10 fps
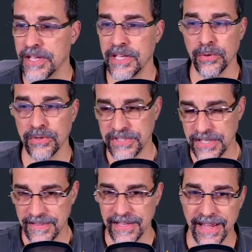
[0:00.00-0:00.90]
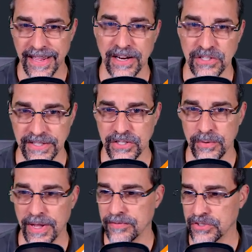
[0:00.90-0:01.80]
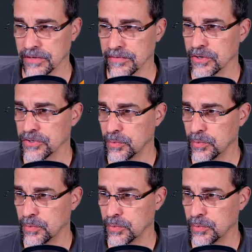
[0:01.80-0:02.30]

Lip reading: you'll see that I actually do have servers